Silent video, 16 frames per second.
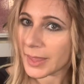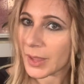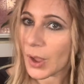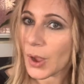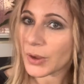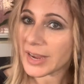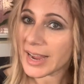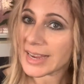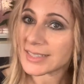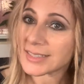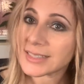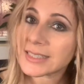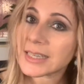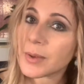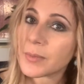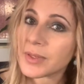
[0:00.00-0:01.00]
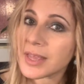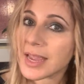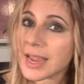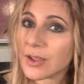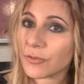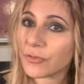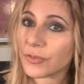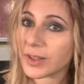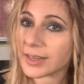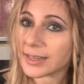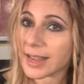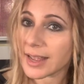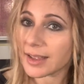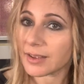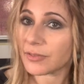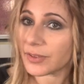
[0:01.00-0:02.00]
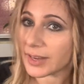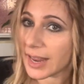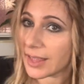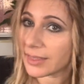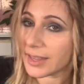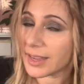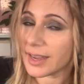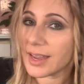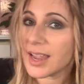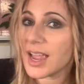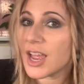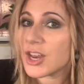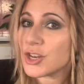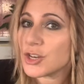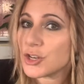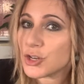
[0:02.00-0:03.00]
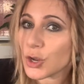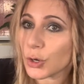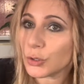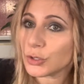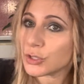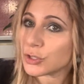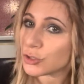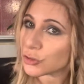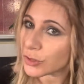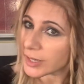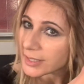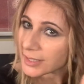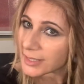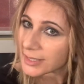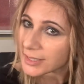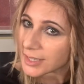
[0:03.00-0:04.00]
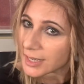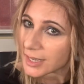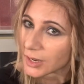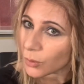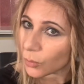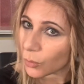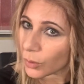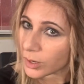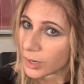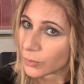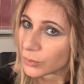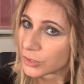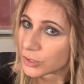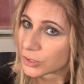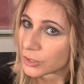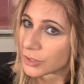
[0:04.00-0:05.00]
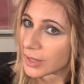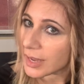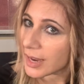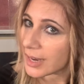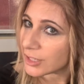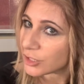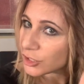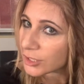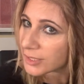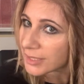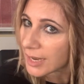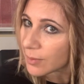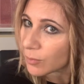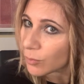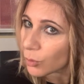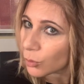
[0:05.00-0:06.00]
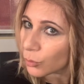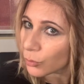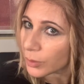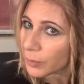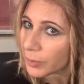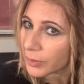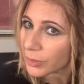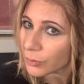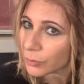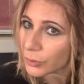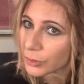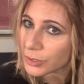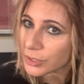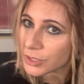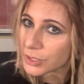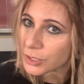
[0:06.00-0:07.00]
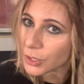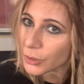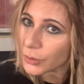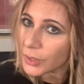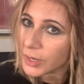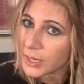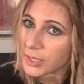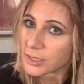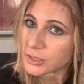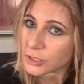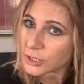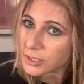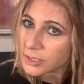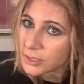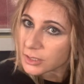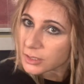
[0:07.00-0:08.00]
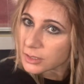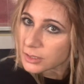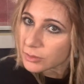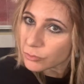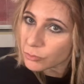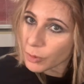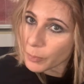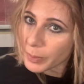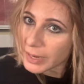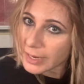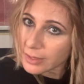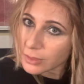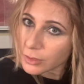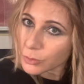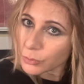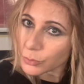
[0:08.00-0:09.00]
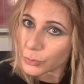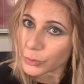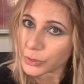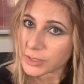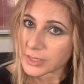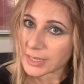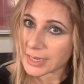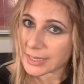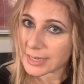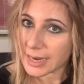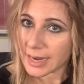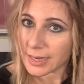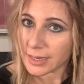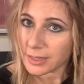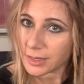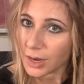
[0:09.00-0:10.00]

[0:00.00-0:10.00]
Okay, so some of the hair fell that fell out there. Don't stress. What I would do there is just get more grip at the roots. So just repeat the roots again.